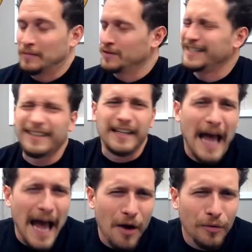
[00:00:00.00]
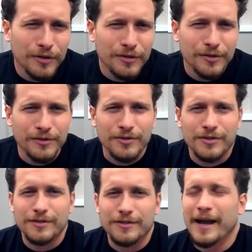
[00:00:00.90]
stealing
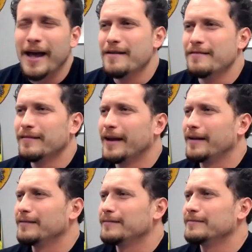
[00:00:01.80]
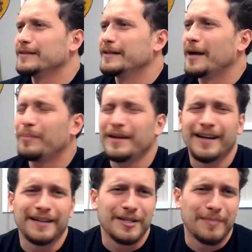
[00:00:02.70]
hours and not being
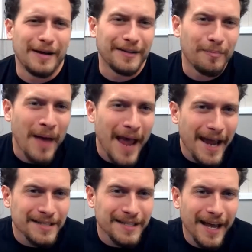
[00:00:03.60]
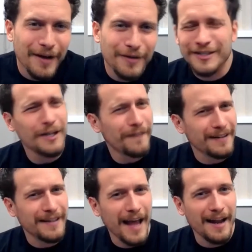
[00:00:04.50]
honest about their pay scale and stuff
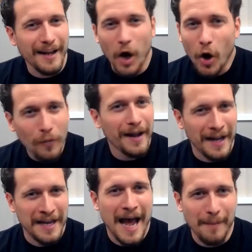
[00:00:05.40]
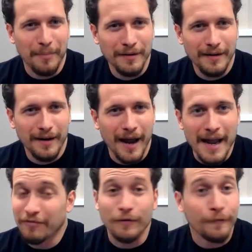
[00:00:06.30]
like that, like all that had happened,
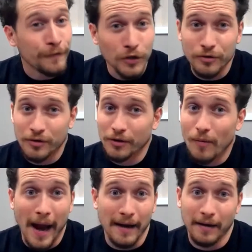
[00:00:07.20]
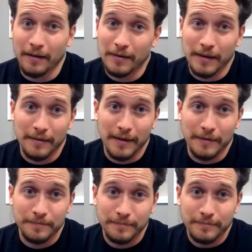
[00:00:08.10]
and I refuse to do anything like that.
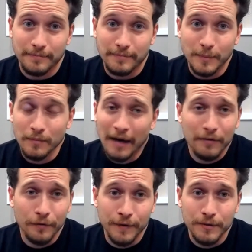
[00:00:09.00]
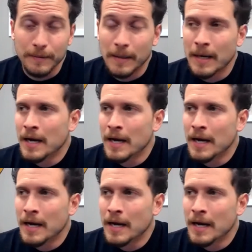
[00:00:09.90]
I refuse.